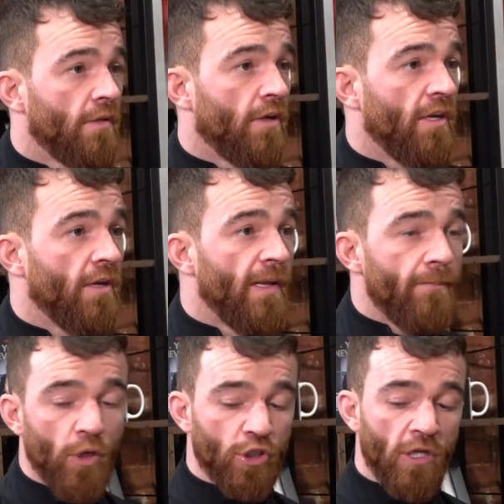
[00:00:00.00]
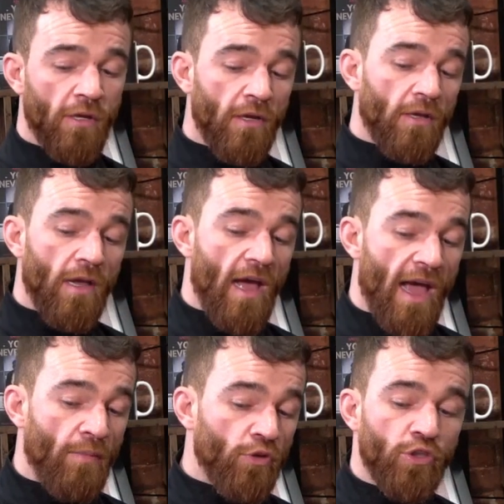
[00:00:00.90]
You know what I mean? Because
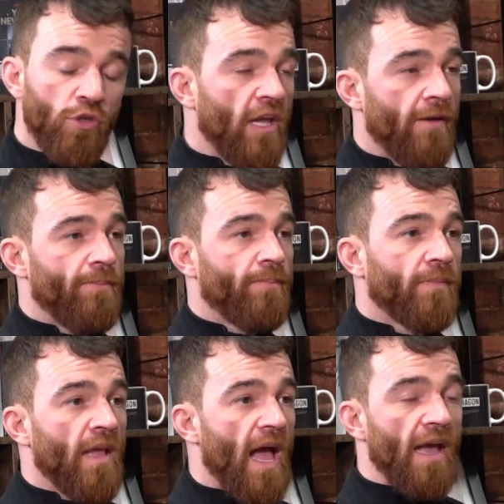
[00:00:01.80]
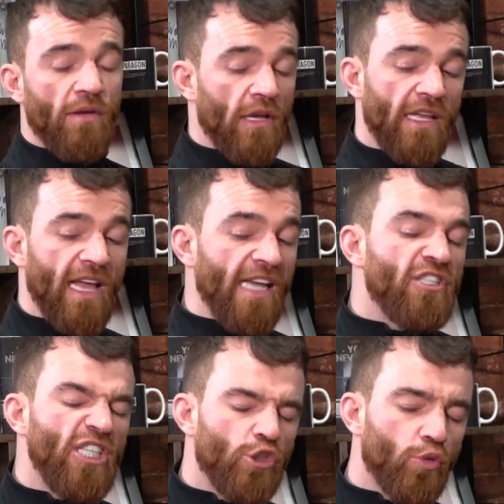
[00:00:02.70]
I wouldn't do that. I
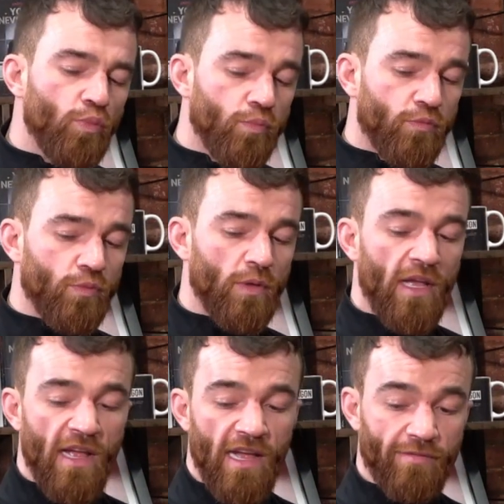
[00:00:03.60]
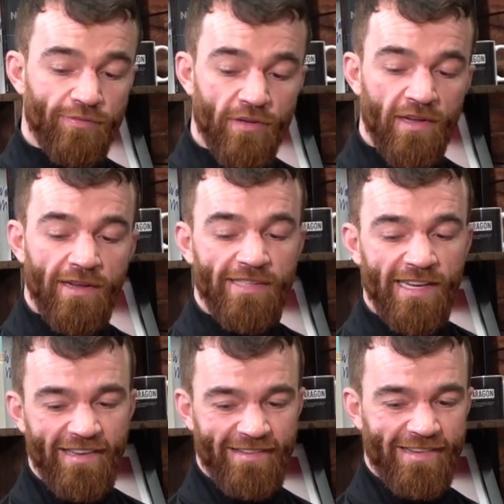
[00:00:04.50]
see some... It's
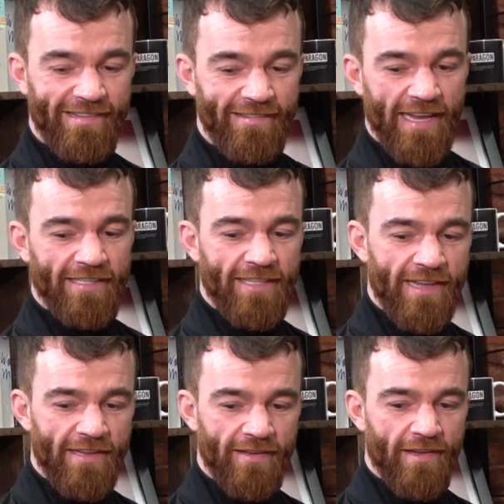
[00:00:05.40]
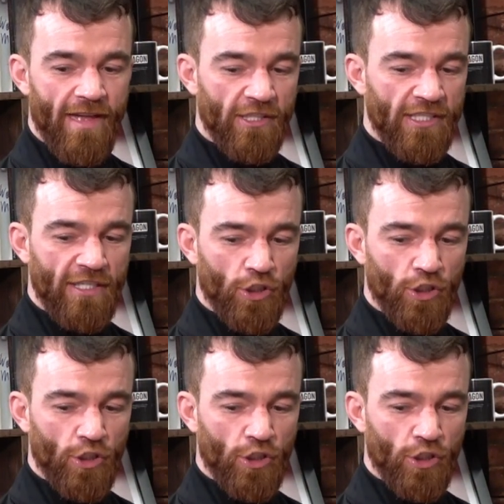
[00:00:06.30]
like yesterday, I seen